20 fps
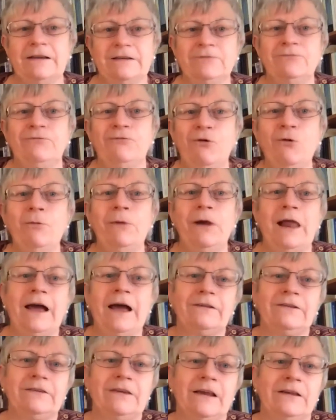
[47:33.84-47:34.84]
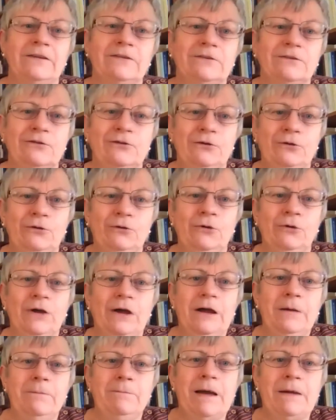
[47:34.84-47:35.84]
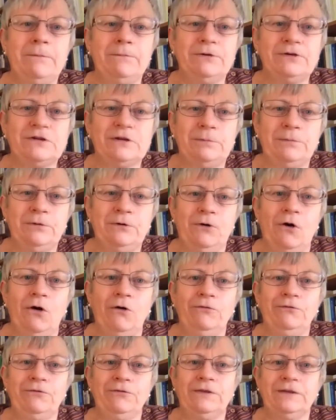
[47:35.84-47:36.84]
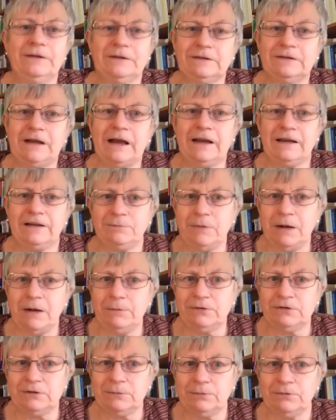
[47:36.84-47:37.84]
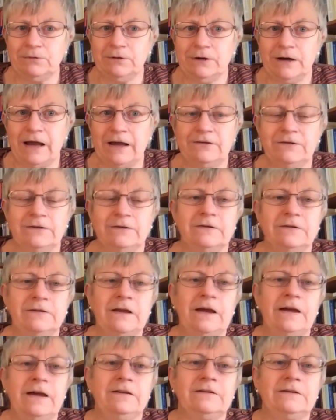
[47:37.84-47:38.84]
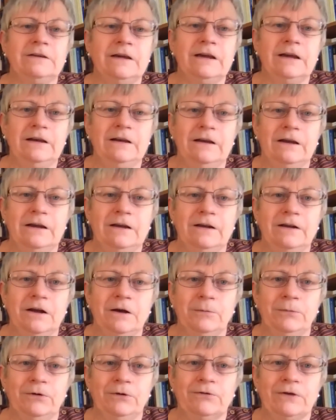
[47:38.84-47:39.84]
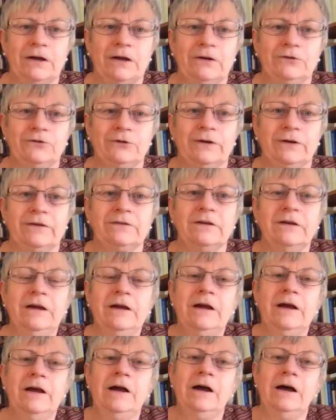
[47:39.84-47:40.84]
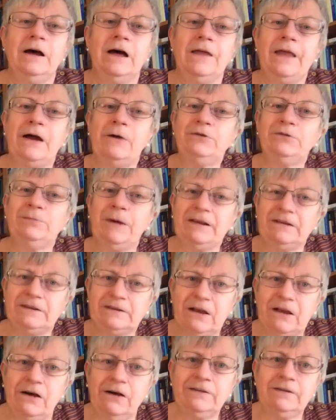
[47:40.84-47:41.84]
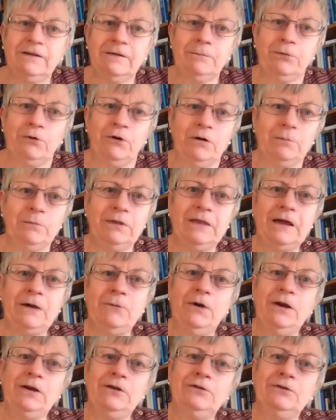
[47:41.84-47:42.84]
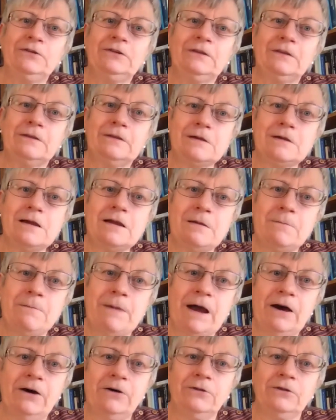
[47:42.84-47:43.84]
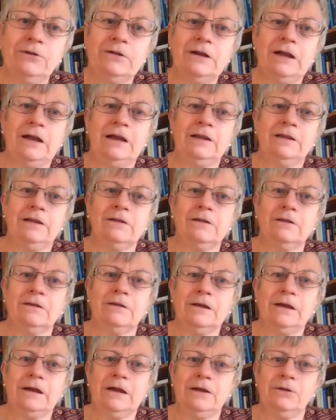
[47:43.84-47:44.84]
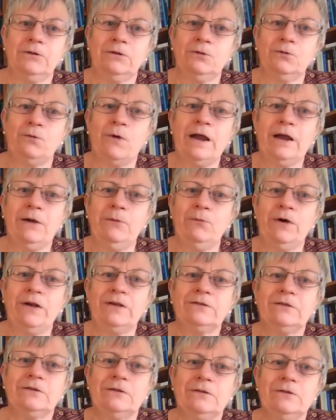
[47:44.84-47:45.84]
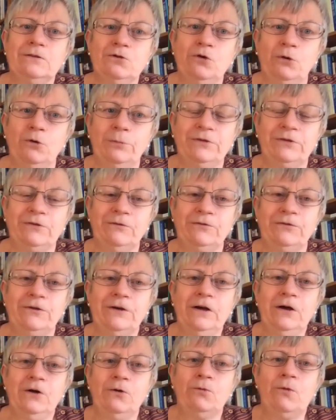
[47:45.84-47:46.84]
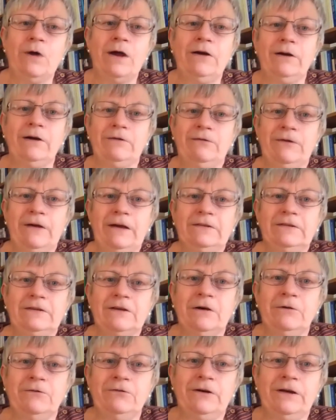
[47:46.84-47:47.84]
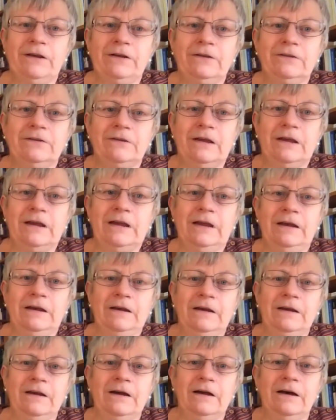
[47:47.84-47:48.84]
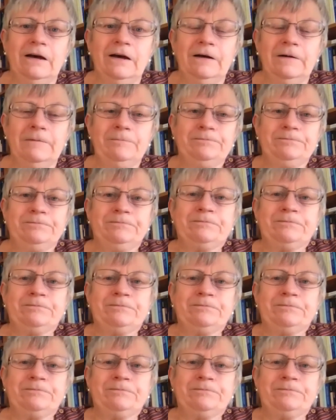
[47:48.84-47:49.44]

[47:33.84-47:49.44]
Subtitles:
formal access to membership of the state, membership of the nation state in a number of countries. And that was my starting point. But then when you think about the way in which norms of wearing face coverings in under